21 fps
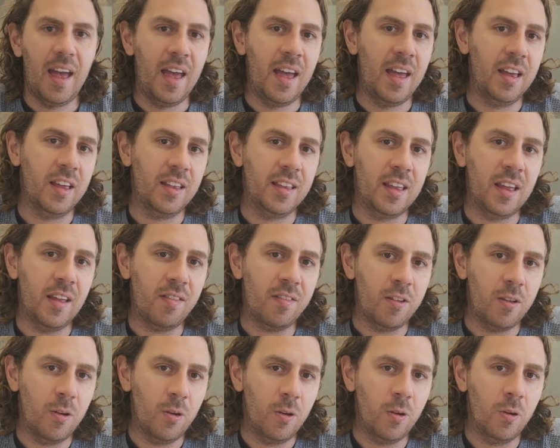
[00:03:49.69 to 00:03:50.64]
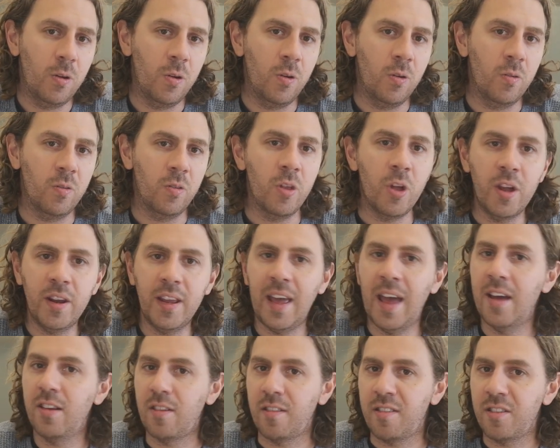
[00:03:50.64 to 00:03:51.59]
It gets you learning
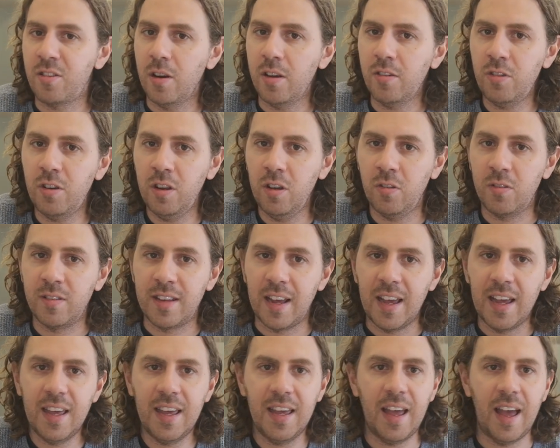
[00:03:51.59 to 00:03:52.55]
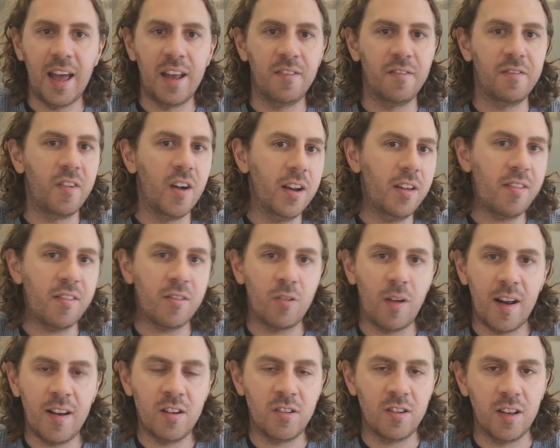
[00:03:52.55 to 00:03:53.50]
how to structure your day and find a
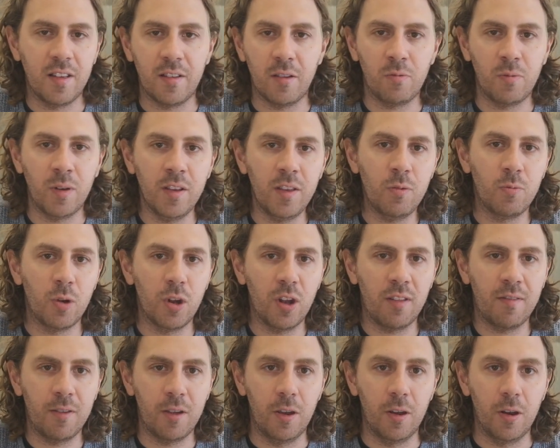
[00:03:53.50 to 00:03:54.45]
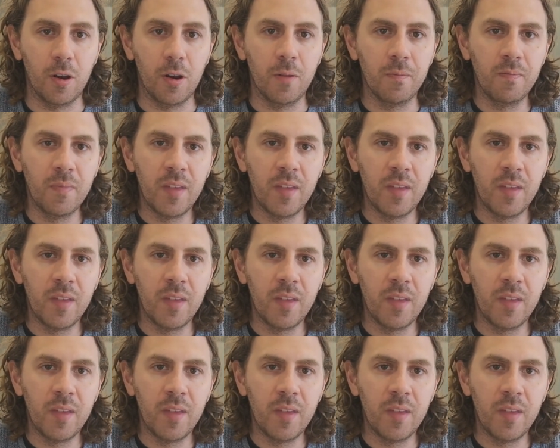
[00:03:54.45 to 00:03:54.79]
strategy that really works for you.